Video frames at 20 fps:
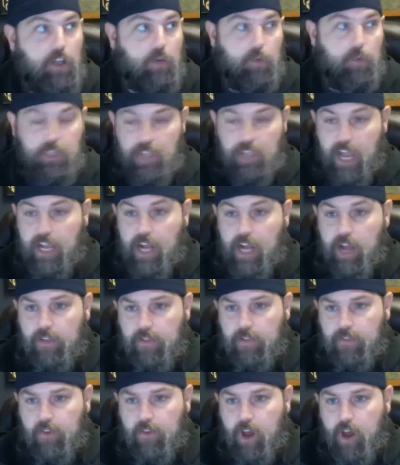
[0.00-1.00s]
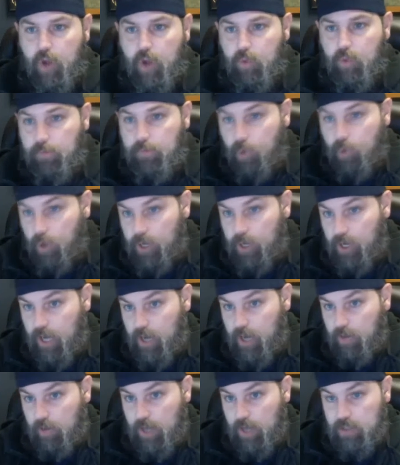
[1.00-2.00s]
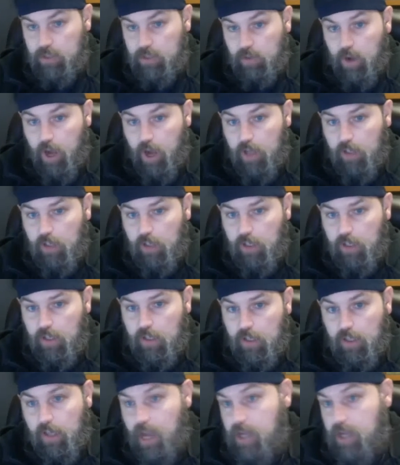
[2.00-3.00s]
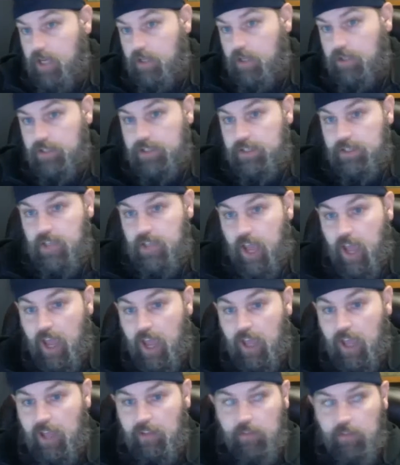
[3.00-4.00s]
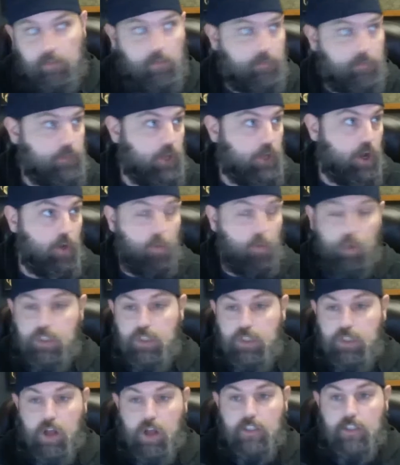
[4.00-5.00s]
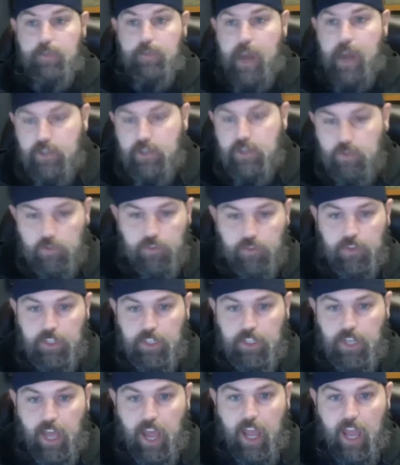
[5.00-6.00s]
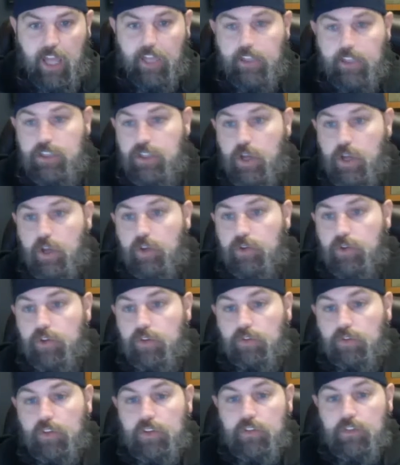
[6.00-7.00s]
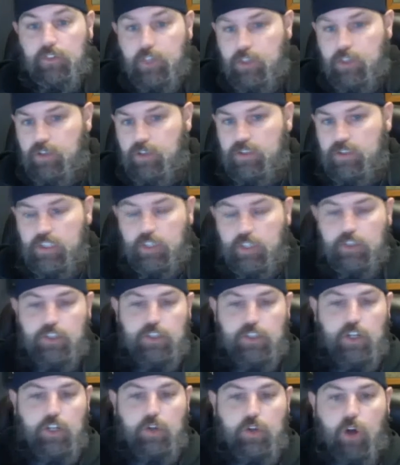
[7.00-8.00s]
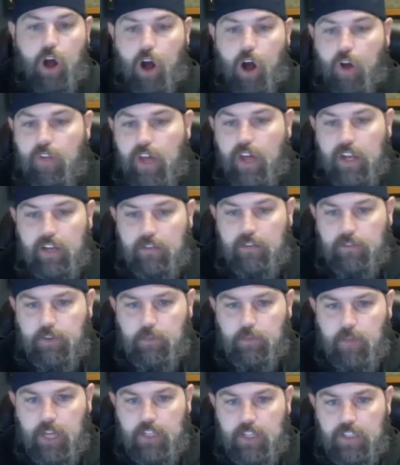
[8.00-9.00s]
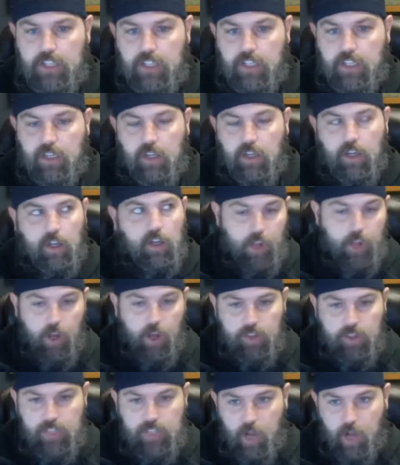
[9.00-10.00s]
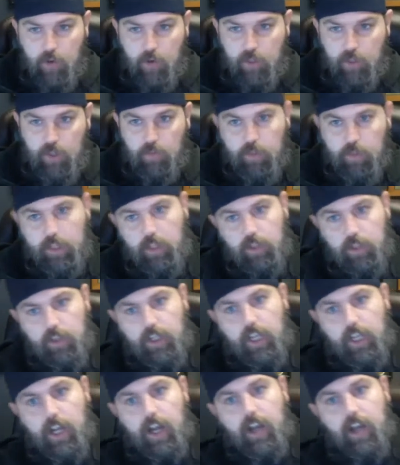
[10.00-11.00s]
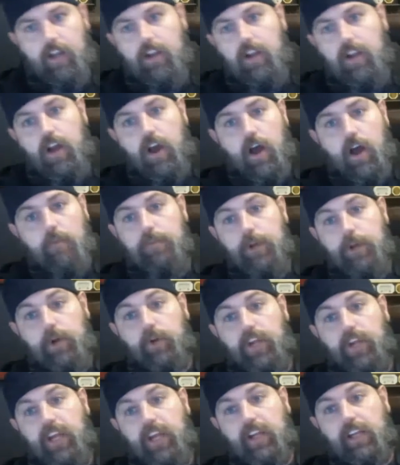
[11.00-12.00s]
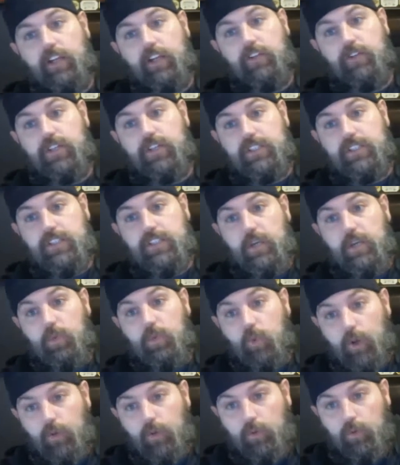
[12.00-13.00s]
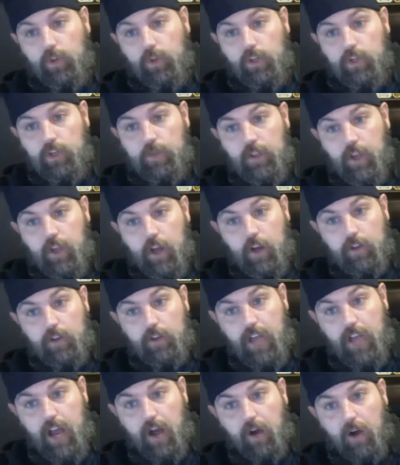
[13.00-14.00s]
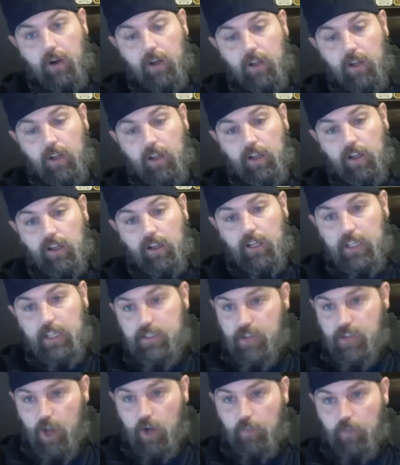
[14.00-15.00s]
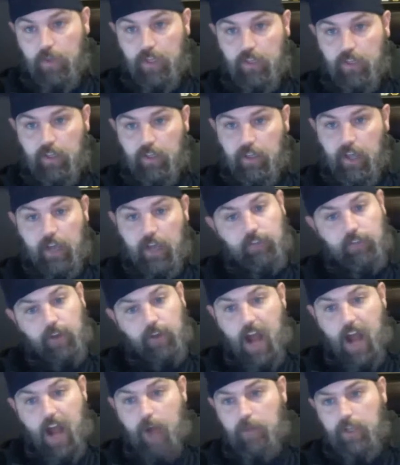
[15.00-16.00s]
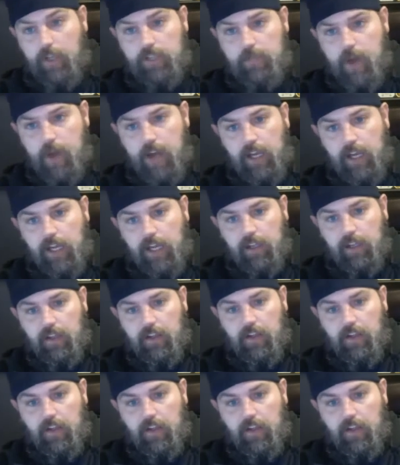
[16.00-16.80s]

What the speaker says: We take out the phone, we point it at a restaurant, and it could say, what's on special for the day. It could show you the reviews. It could show you all that information. The hotel room, we could look at a building, and you could see what room in the hotel is open and for how much money.